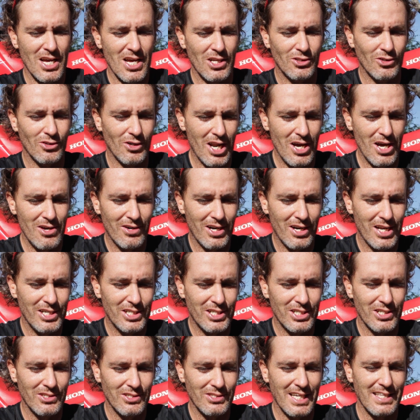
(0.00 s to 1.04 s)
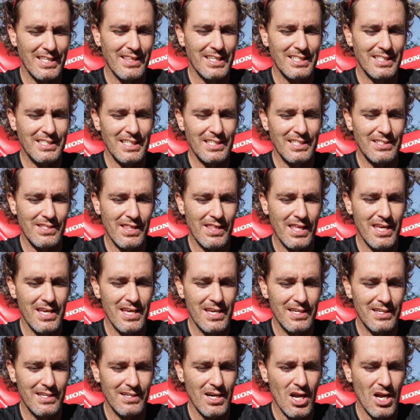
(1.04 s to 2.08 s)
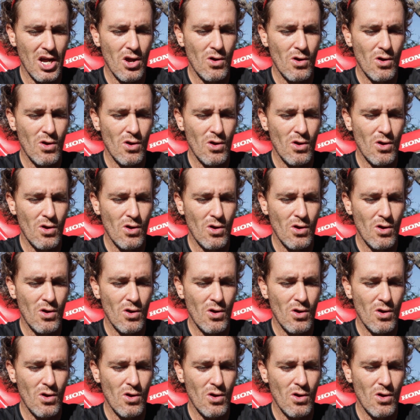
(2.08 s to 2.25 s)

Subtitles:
to low ratios, and the 6th gear,